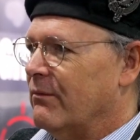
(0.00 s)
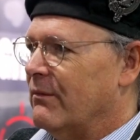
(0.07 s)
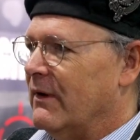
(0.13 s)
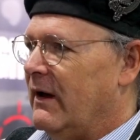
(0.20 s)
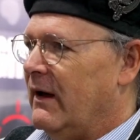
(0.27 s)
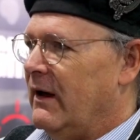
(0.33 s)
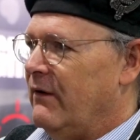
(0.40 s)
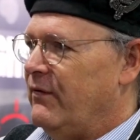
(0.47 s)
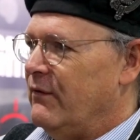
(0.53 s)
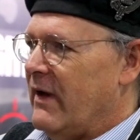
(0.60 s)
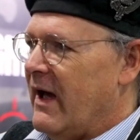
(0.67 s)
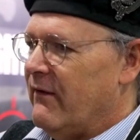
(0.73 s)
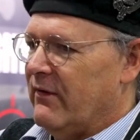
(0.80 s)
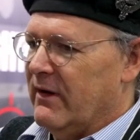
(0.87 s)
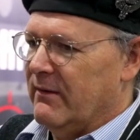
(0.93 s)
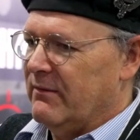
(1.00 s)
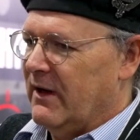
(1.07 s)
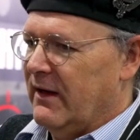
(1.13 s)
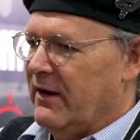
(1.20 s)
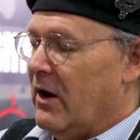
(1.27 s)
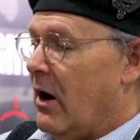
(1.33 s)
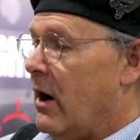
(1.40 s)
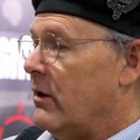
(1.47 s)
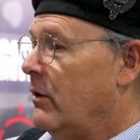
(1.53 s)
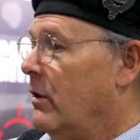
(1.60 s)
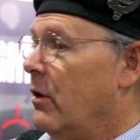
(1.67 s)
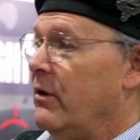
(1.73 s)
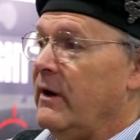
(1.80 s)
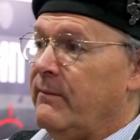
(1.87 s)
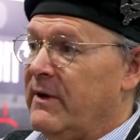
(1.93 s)
have an
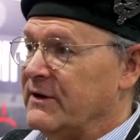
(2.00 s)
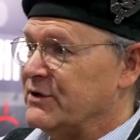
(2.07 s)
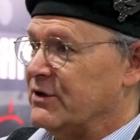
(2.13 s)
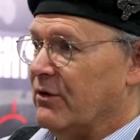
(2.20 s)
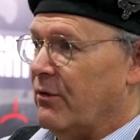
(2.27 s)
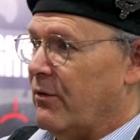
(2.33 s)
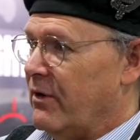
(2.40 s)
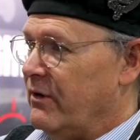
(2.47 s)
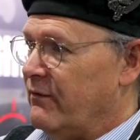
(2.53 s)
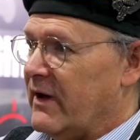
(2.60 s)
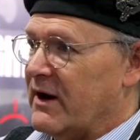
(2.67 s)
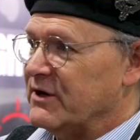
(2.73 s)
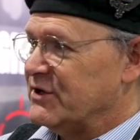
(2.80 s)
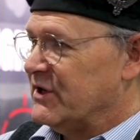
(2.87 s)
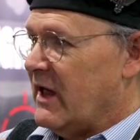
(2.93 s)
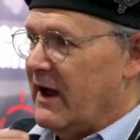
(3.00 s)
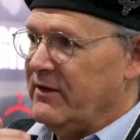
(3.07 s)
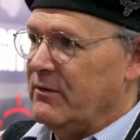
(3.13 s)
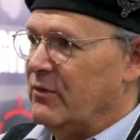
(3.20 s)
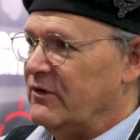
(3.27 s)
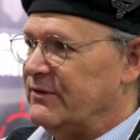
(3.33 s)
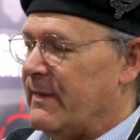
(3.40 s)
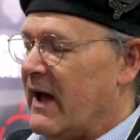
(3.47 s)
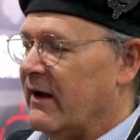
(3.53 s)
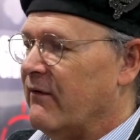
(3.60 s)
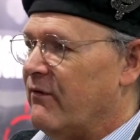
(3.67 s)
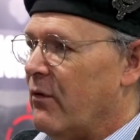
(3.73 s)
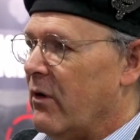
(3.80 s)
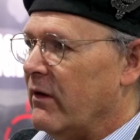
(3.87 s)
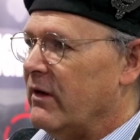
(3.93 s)
auto-loading pistol where you've got a slide that moves back and
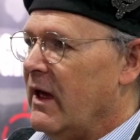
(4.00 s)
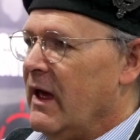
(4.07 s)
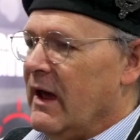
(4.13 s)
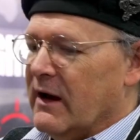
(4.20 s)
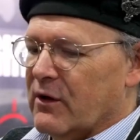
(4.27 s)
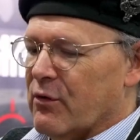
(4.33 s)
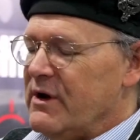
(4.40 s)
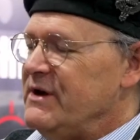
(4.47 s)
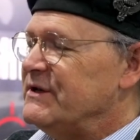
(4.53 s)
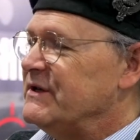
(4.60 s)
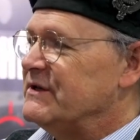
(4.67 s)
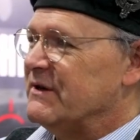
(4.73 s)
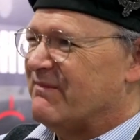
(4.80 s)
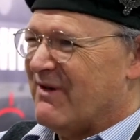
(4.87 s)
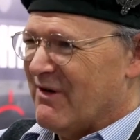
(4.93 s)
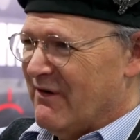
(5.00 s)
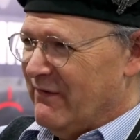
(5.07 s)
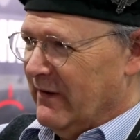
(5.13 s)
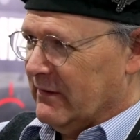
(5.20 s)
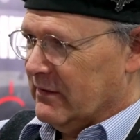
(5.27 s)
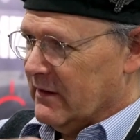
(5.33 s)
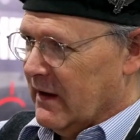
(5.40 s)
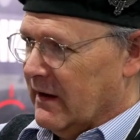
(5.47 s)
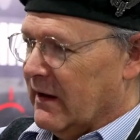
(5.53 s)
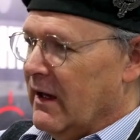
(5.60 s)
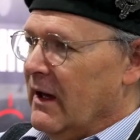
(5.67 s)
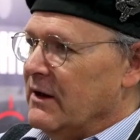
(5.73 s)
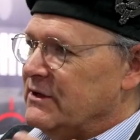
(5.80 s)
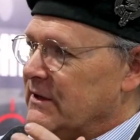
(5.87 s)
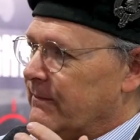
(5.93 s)
forth, grease is the perfect thing
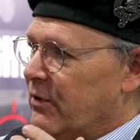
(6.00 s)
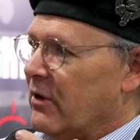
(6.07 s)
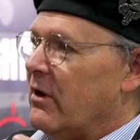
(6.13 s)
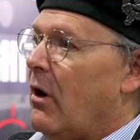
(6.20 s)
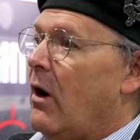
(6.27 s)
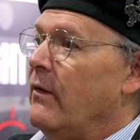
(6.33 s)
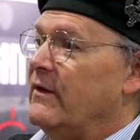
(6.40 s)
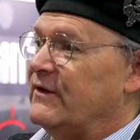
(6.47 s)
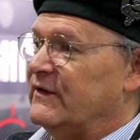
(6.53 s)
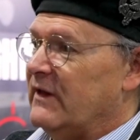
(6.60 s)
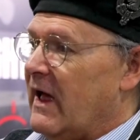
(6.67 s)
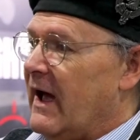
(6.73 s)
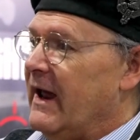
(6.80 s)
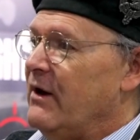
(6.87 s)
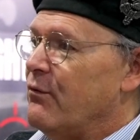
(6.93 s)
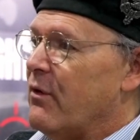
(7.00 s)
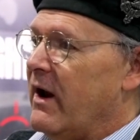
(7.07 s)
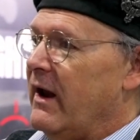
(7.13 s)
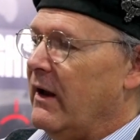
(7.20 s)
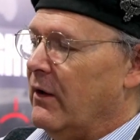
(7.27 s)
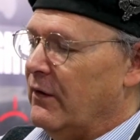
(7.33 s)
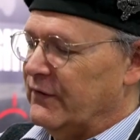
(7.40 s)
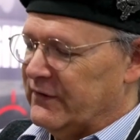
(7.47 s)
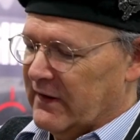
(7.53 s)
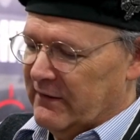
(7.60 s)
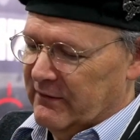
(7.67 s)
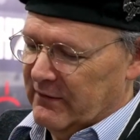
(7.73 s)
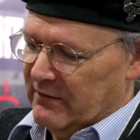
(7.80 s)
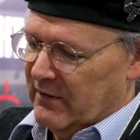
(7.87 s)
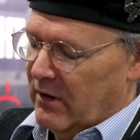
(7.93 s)
to put on the slide rails,
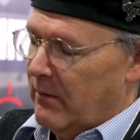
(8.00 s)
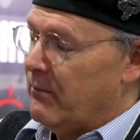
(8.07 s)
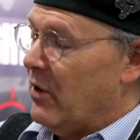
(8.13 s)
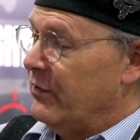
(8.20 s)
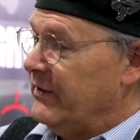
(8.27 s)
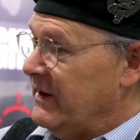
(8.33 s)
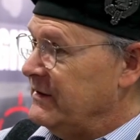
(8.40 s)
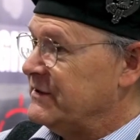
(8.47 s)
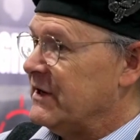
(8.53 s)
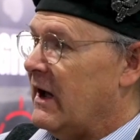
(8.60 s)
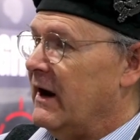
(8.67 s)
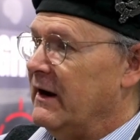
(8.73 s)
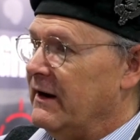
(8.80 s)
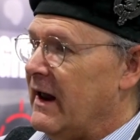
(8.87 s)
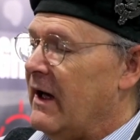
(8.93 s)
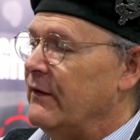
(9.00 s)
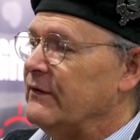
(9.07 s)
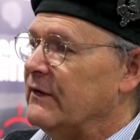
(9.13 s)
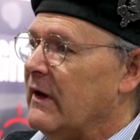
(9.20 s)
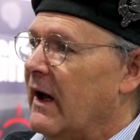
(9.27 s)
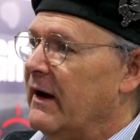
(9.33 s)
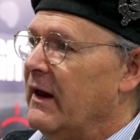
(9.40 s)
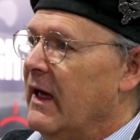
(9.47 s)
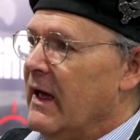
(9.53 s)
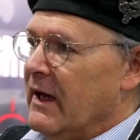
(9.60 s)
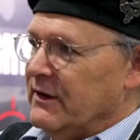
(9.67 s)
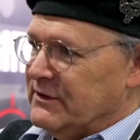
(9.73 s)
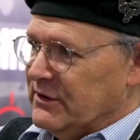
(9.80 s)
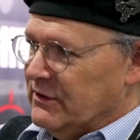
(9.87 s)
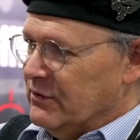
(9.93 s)
on both inside and outside,
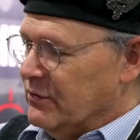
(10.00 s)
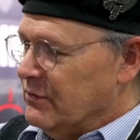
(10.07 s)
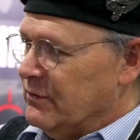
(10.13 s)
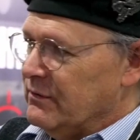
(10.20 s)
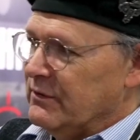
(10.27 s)
to